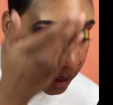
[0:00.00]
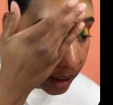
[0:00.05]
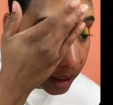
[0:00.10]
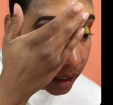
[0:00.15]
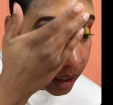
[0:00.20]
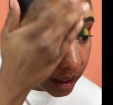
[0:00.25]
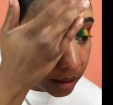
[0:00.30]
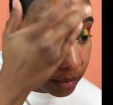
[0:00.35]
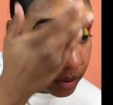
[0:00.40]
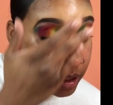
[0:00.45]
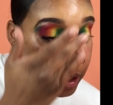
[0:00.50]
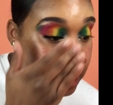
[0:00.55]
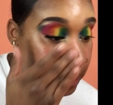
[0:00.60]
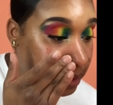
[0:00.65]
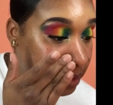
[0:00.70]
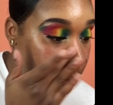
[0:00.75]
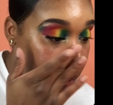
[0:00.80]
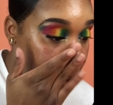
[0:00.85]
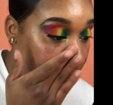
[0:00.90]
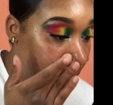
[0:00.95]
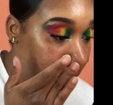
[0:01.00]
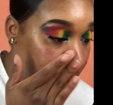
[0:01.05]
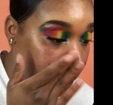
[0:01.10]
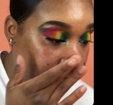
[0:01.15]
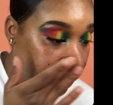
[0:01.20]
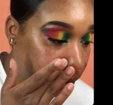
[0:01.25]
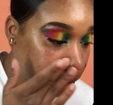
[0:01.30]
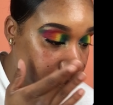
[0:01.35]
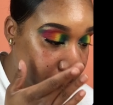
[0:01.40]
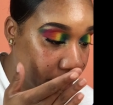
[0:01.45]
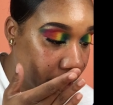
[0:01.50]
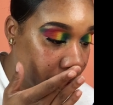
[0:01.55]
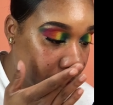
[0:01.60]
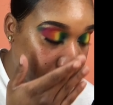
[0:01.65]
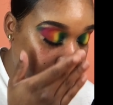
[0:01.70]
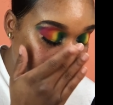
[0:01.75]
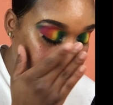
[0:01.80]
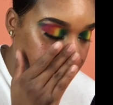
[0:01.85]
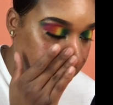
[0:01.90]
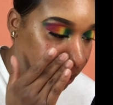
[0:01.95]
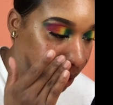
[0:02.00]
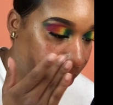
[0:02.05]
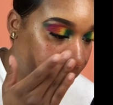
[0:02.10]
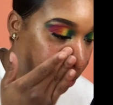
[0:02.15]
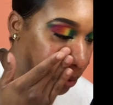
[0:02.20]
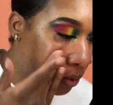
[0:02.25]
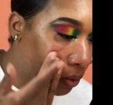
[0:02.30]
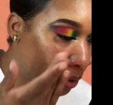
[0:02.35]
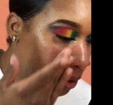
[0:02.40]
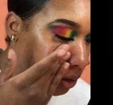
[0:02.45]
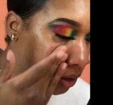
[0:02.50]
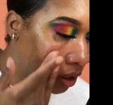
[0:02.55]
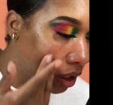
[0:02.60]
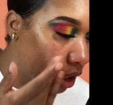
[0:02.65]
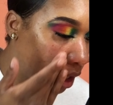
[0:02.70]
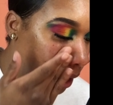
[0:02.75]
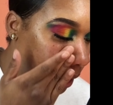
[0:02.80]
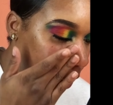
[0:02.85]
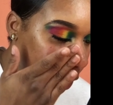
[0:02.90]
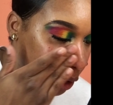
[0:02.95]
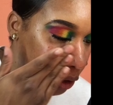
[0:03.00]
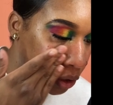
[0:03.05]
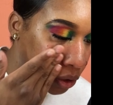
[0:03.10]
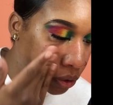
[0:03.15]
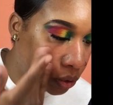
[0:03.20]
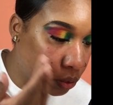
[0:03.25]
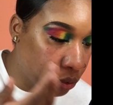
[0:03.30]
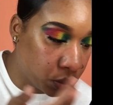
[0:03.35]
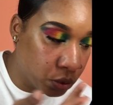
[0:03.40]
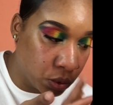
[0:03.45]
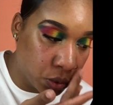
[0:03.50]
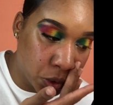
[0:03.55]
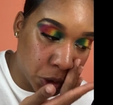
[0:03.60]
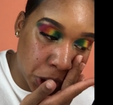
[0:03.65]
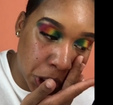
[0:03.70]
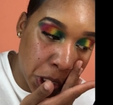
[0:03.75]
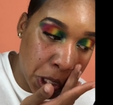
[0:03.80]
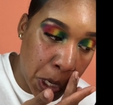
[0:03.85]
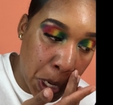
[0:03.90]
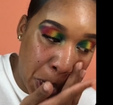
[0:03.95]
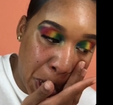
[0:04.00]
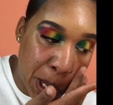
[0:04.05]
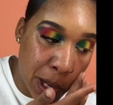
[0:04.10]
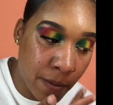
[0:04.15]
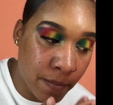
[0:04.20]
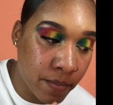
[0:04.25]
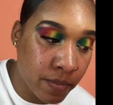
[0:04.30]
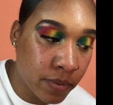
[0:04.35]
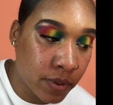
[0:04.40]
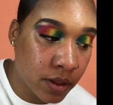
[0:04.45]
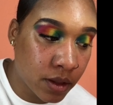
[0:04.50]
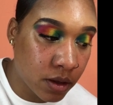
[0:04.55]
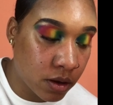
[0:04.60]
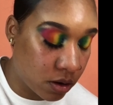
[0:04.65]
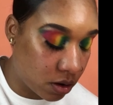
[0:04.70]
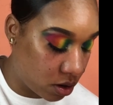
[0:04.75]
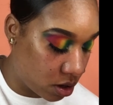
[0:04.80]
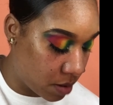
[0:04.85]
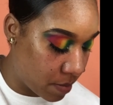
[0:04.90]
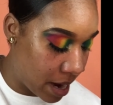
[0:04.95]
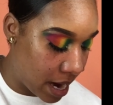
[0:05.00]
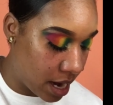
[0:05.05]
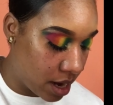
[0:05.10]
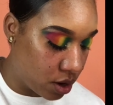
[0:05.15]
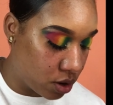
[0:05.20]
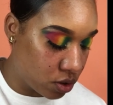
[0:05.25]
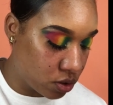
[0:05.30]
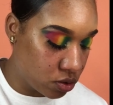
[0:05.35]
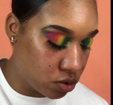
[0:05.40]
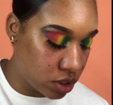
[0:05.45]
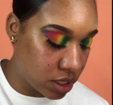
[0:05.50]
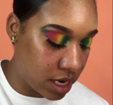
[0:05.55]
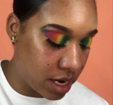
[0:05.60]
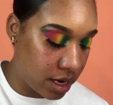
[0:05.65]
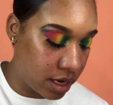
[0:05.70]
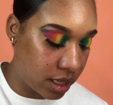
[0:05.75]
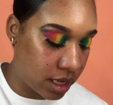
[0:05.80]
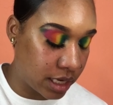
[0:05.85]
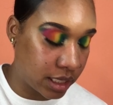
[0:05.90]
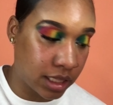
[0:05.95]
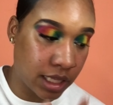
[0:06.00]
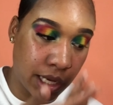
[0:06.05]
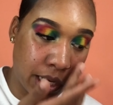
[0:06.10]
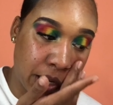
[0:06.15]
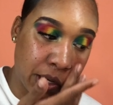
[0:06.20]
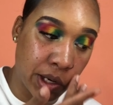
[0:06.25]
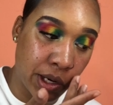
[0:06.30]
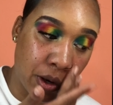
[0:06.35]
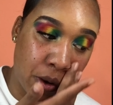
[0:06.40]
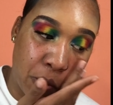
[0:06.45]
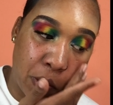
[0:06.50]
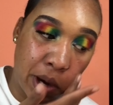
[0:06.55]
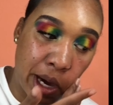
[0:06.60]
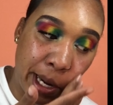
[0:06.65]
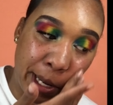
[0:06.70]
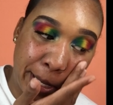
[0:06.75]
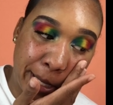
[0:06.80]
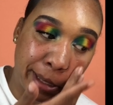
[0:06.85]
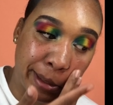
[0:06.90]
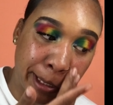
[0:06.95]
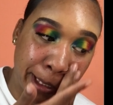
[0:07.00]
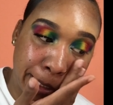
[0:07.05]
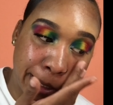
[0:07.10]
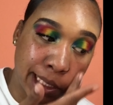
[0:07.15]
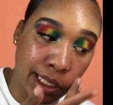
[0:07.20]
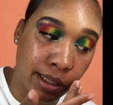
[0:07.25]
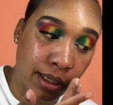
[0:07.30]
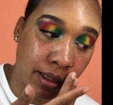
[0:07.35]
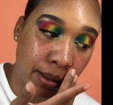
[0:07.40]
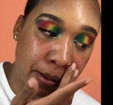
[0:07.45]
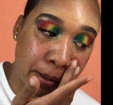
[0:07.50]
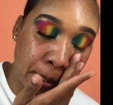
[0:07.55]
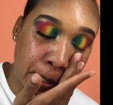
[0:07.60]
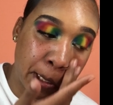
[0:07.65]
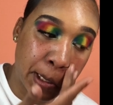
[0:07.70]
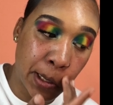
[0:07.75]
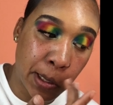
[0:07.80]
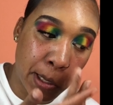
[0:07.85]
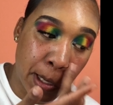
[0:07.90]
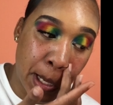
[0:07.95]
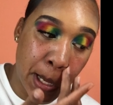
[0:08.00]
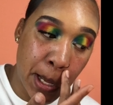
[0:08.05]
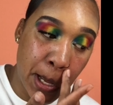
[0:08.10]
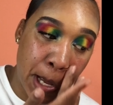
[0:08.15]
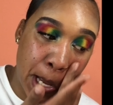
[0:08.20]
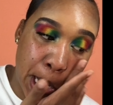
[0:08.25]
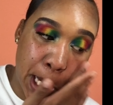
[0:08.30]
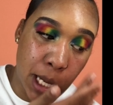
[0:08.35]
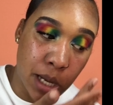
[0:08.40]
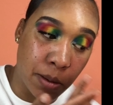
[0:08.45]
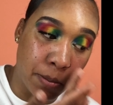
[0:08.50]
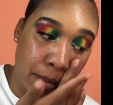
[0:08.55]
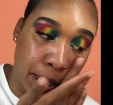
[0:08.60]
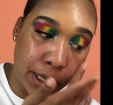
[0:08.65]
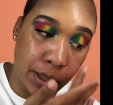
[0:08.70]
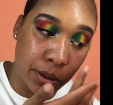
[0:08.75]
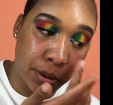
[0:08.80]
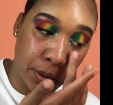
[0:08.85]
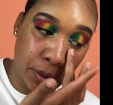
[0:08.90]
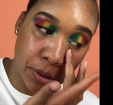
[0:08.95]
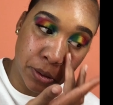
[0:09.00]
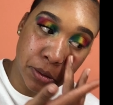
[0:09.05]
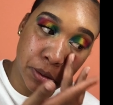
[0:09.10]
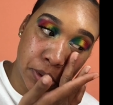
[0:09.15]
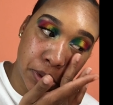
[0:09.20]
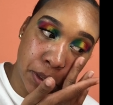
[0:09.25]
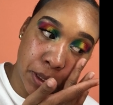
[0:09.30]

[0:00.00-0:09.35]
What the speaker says: I put this on my nose mainly because my pores are like huge on my nose and like the area right outside of my nose.